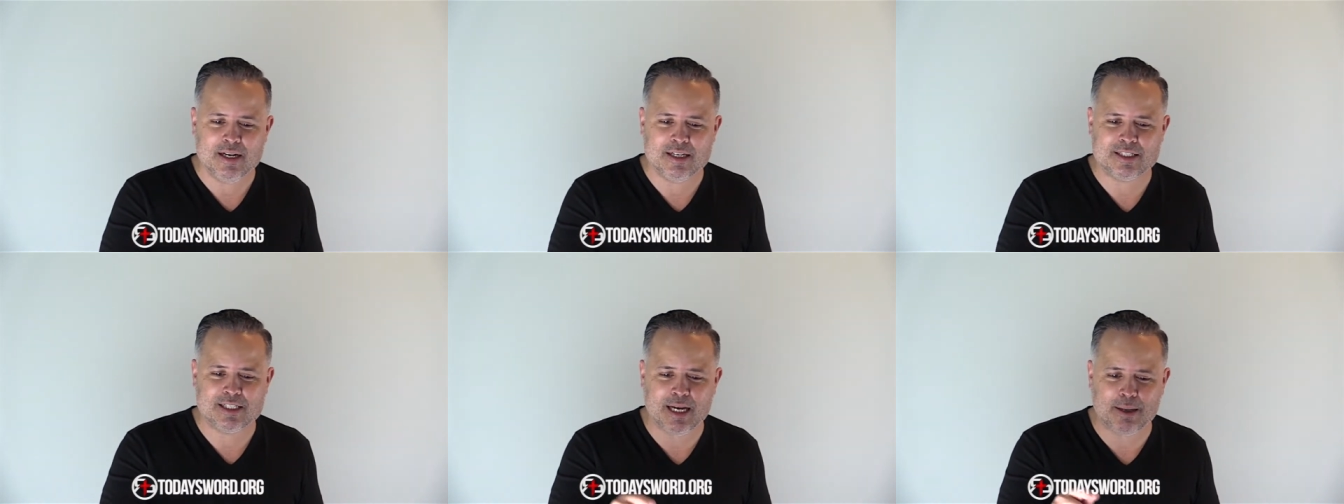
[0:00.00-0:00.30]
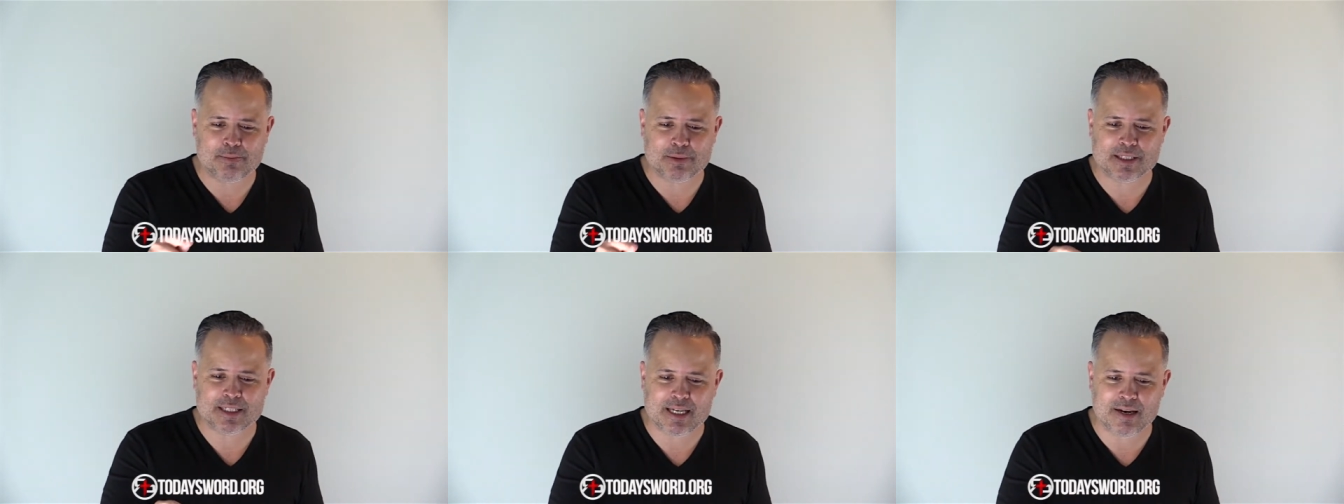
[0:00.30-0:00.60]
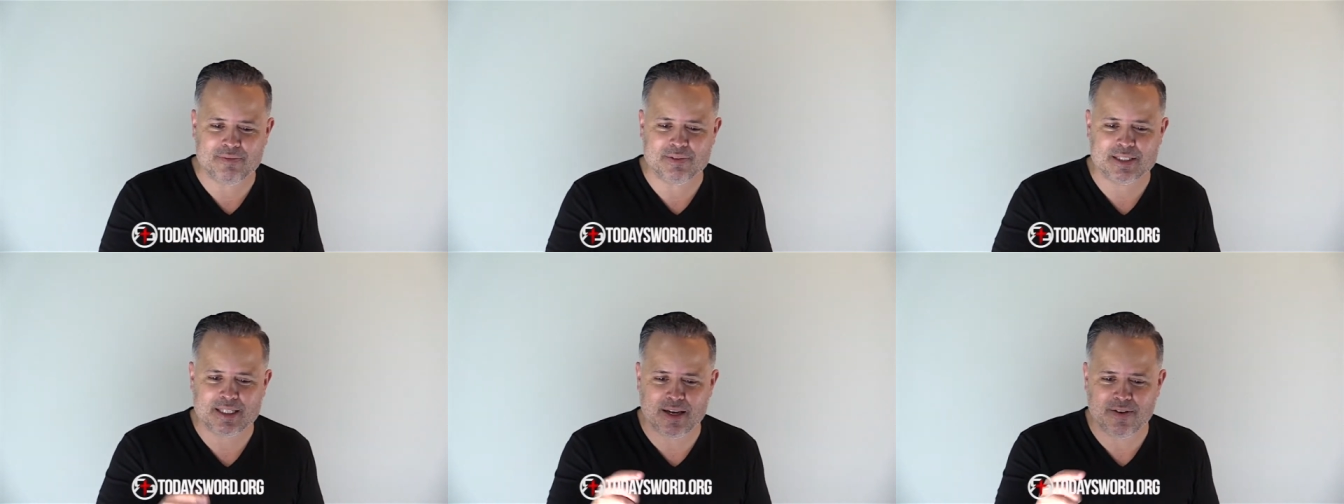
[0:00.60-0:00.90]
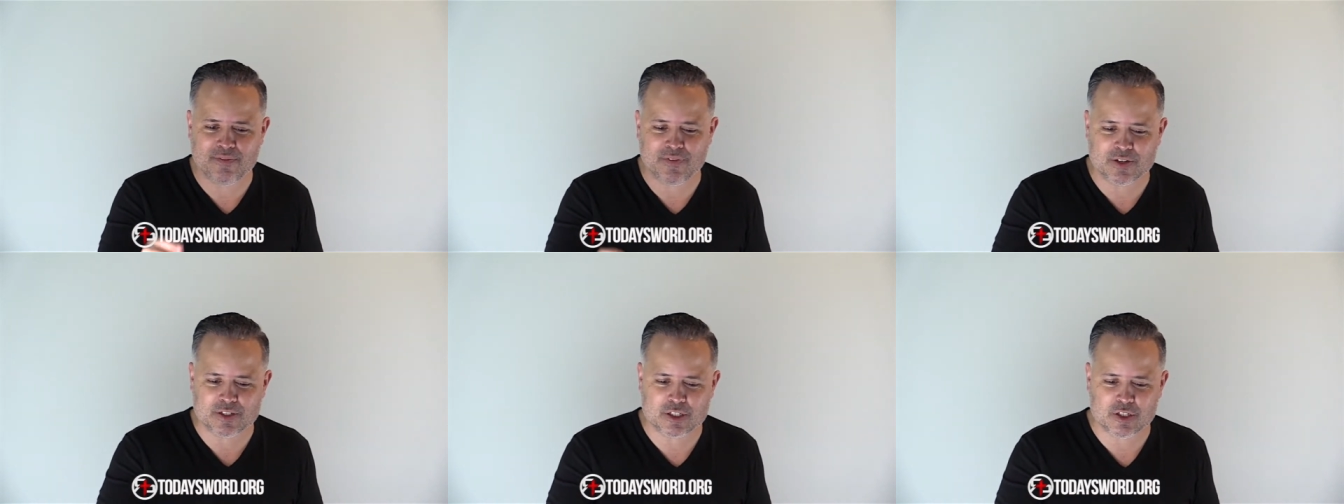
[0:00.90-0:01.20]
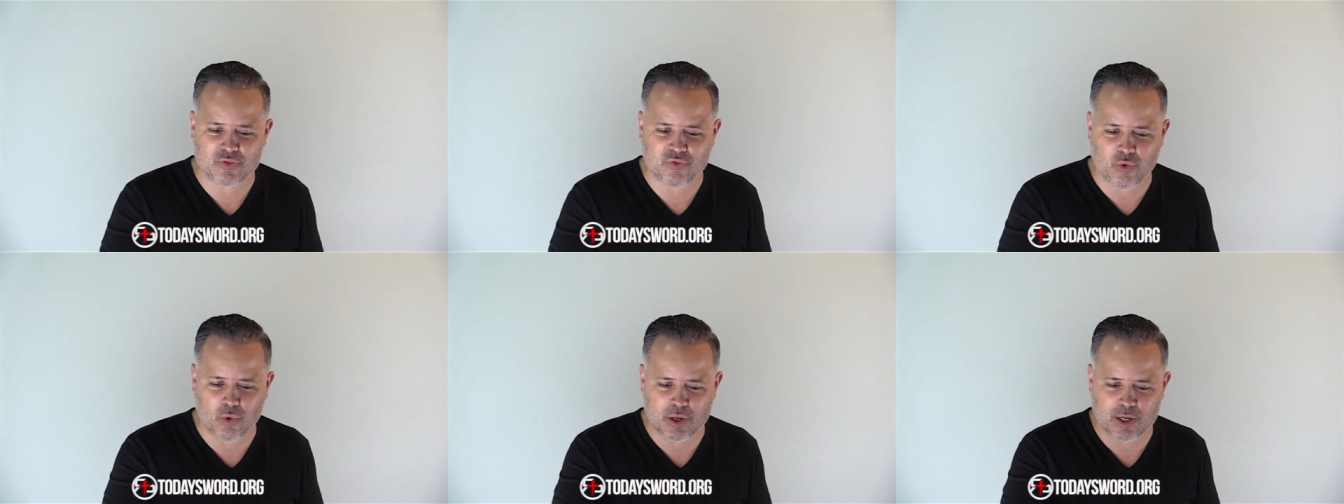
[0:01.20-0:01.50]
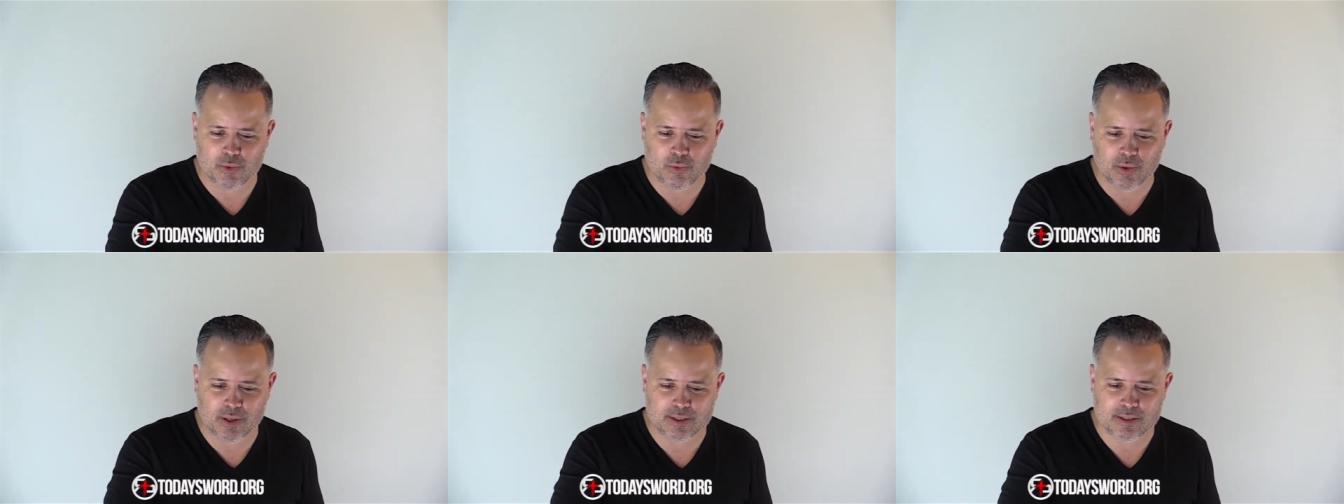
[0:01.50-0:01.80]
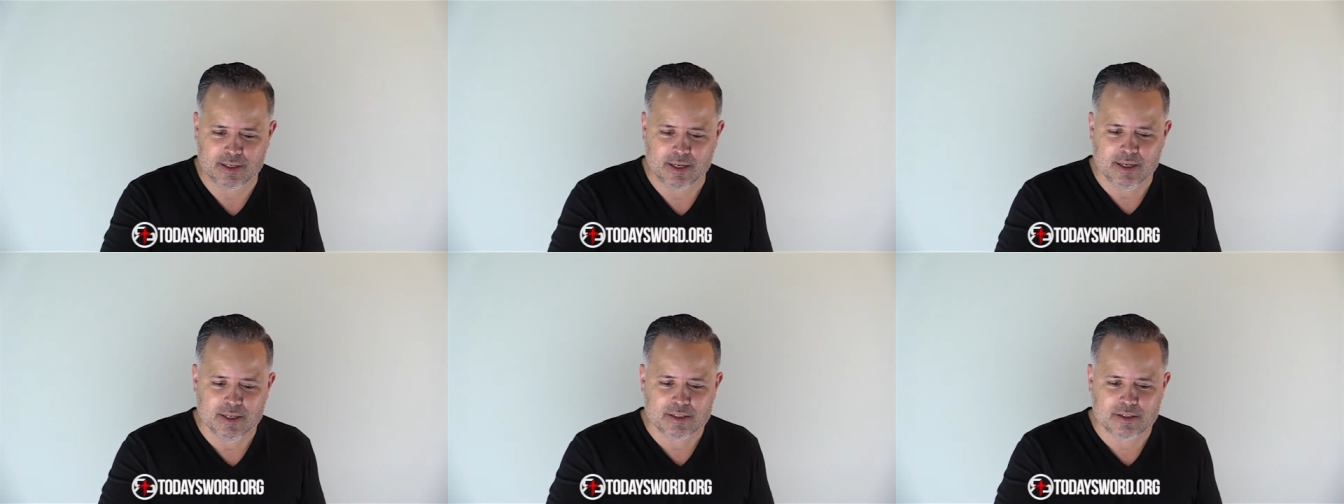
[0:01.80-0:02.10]
chapter 17, verses
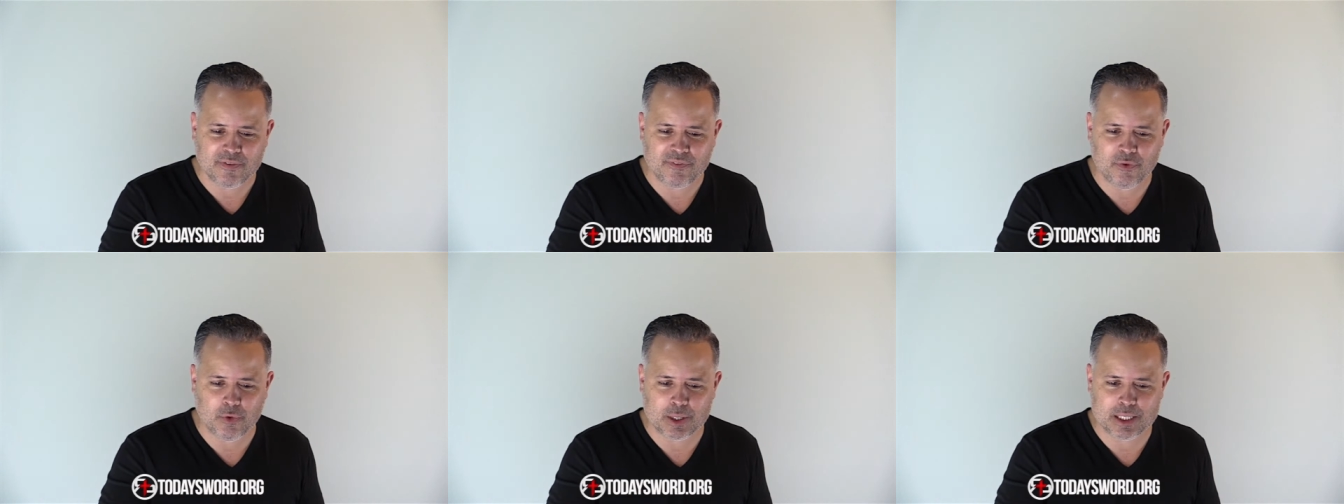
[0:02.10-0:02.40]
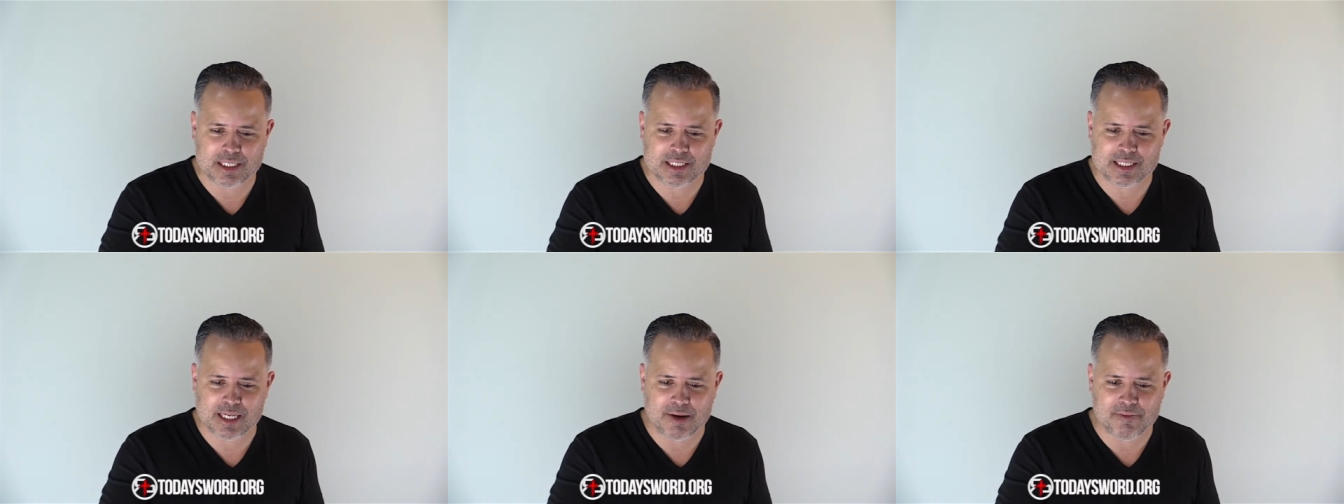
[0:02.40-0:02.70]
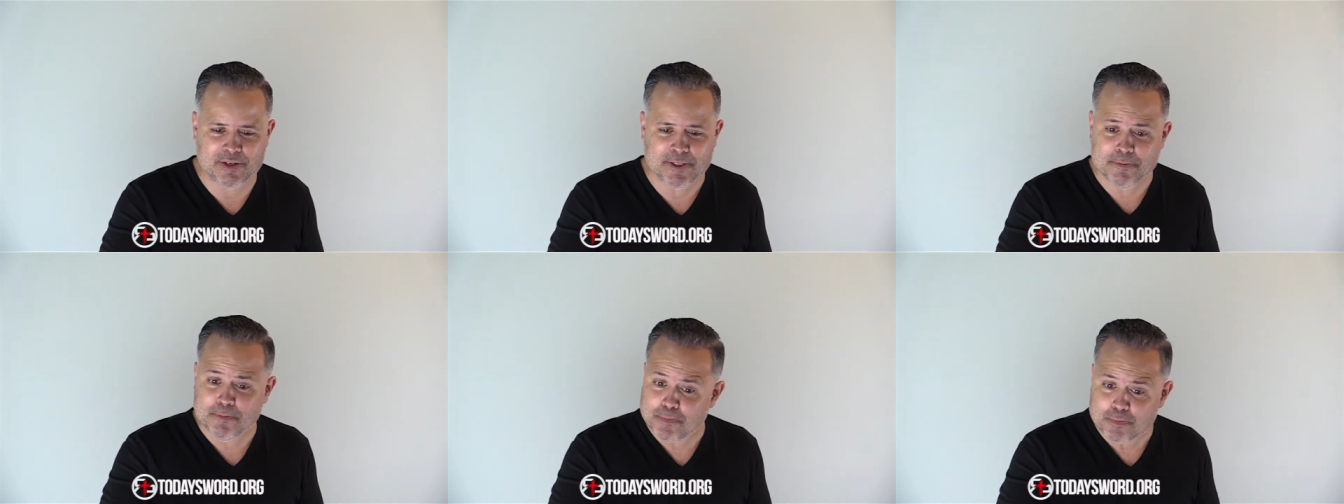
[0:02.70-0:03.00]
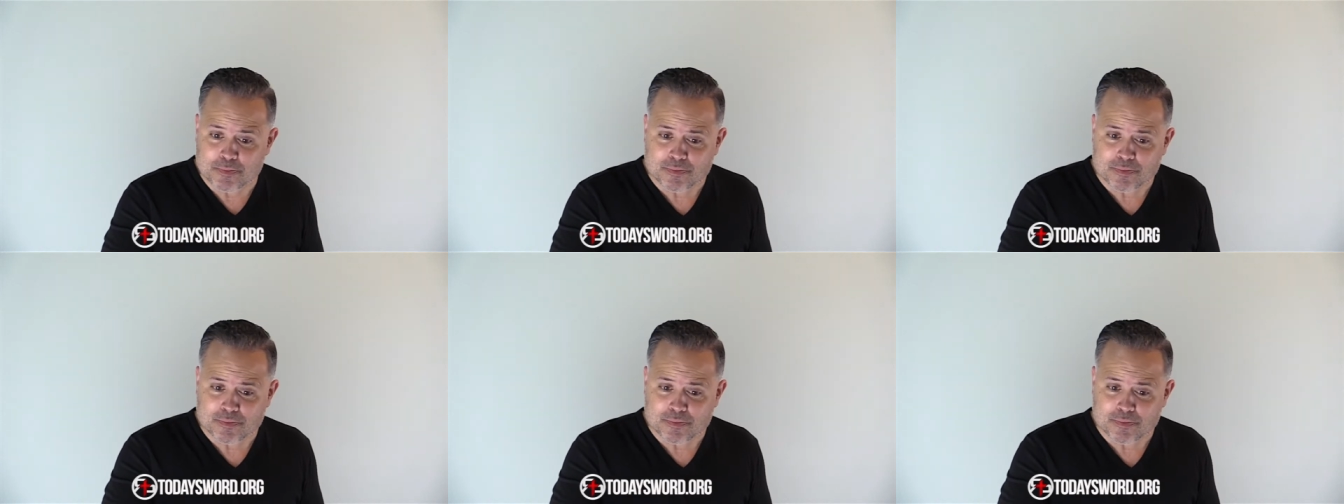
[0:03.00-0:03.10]
41 to 47.